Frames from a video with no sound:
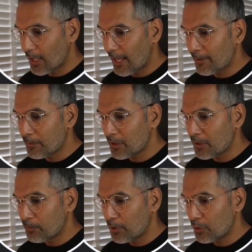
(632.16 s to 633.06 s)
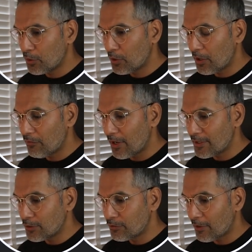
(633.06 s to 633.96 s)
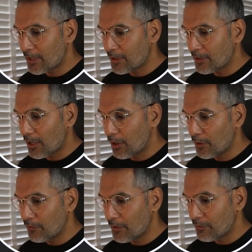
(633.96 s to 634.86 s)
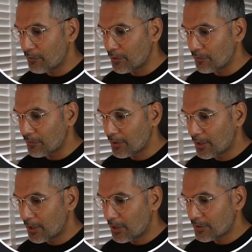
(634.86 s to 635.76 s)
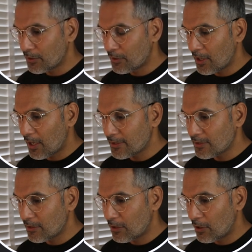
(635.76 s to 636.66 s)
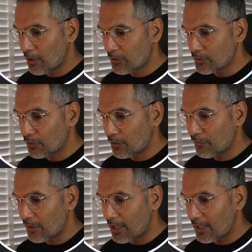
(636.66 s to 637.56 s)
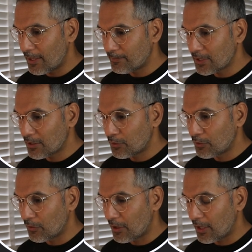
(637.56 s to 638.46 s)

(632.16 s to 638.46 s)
and I'm going to pull a radial gradient over the roof. So a nice long sort of elliptical